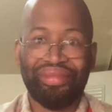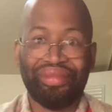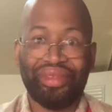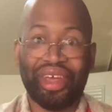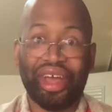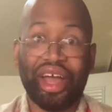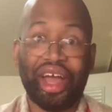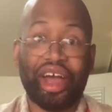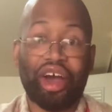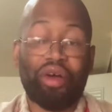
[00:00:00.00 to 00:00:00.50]

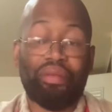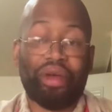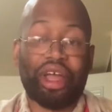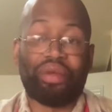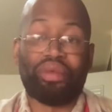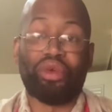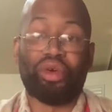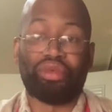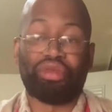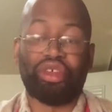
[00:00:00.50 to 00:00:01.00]
That'll
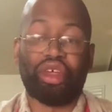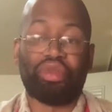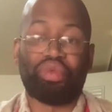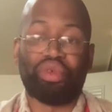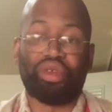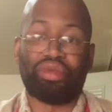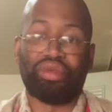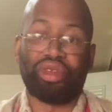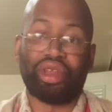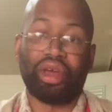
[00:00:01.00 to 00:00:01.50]
make more sense
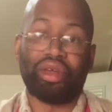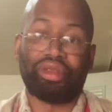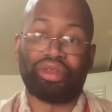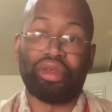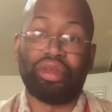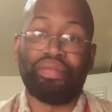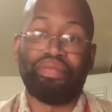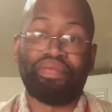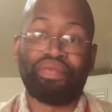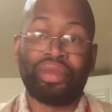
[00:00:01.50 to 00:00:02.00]
once you taste
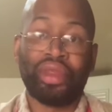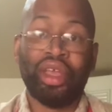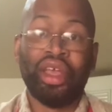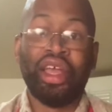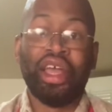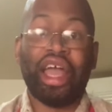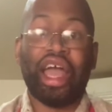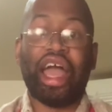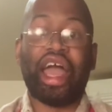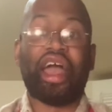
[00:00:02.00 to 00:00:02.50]
it.
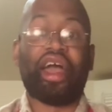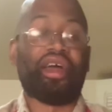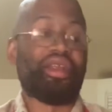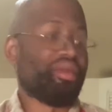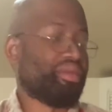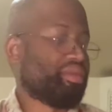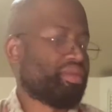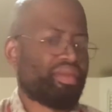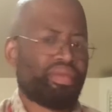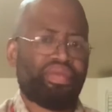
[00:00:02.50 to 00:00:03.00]

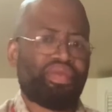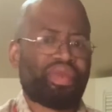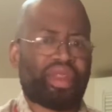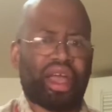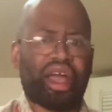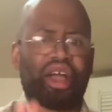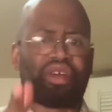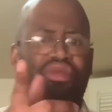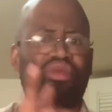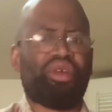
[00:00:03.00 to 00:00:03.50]
And
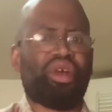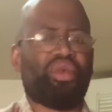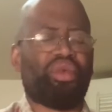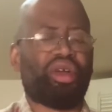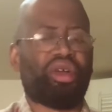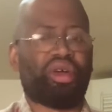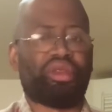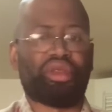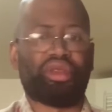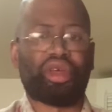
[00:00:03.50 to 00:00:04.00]
actually,
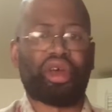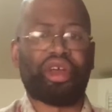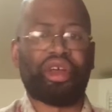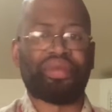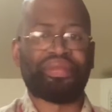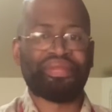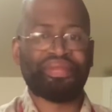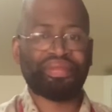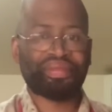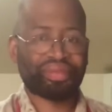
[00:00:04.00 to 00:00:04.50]
one other
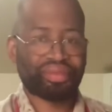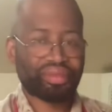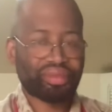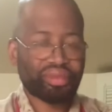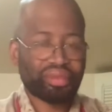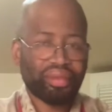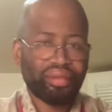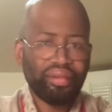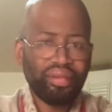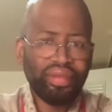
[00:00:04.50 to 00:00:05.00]
thing.
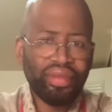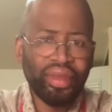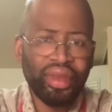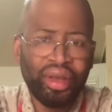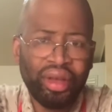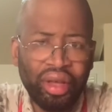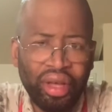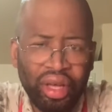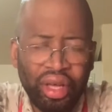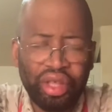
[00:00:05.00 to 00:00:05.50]

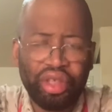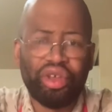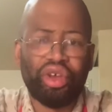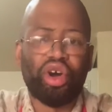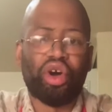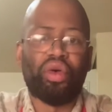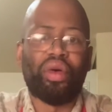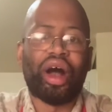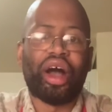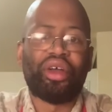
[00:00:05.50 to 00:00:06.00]
You
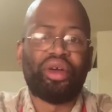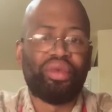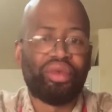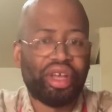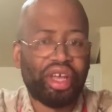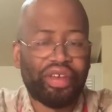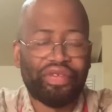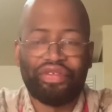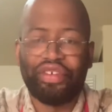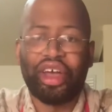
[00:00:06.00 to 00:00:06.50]
know, I don't
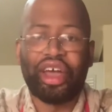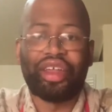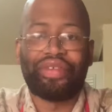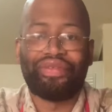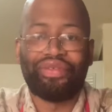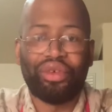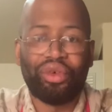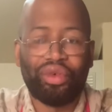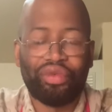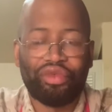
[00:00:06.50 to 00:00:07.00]
eat fast
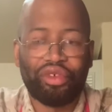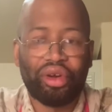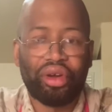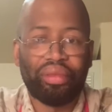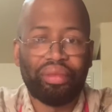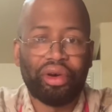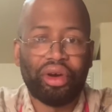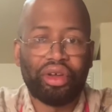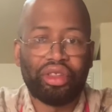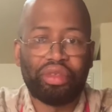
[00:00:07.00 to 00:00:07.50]
food very
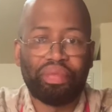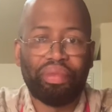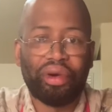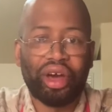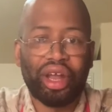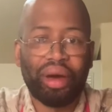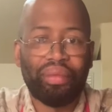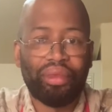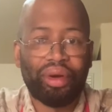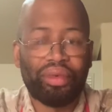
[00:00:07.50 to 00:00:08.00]
much, but
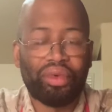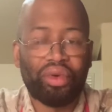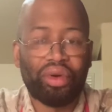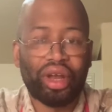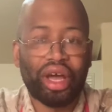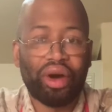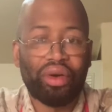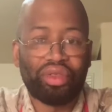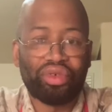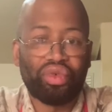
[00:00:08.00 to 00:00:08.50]
I remember when
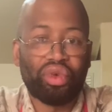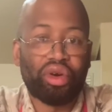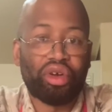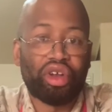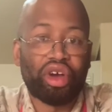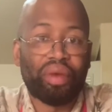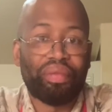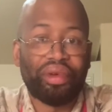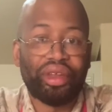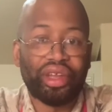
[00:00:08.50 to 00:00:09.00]
I was growing
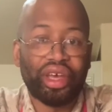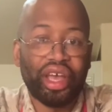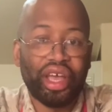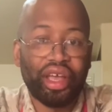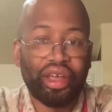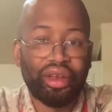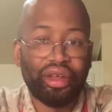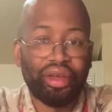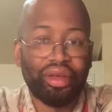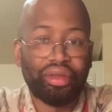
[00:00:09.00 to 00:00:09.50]
up in the
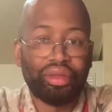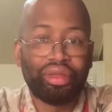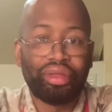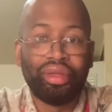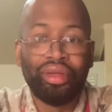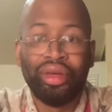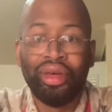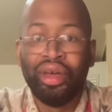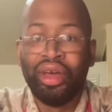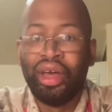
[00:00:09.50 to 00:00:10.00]
80s,
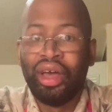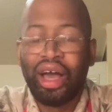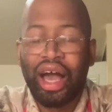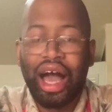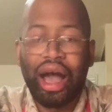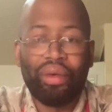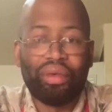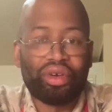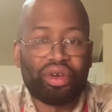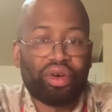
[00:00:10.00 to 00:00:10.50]

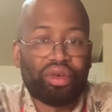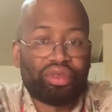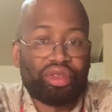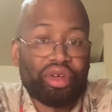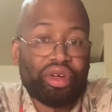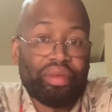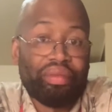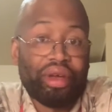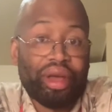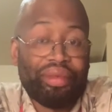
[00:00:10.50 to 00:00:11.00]
I would go
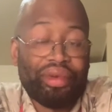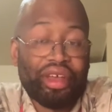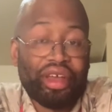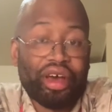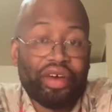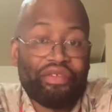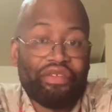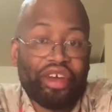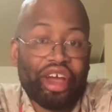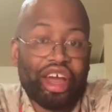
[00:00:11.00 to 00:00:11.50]
to maybe a
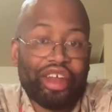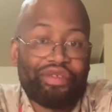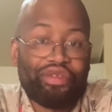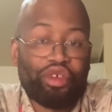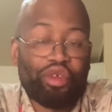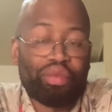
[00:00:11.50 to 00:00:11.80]
fast food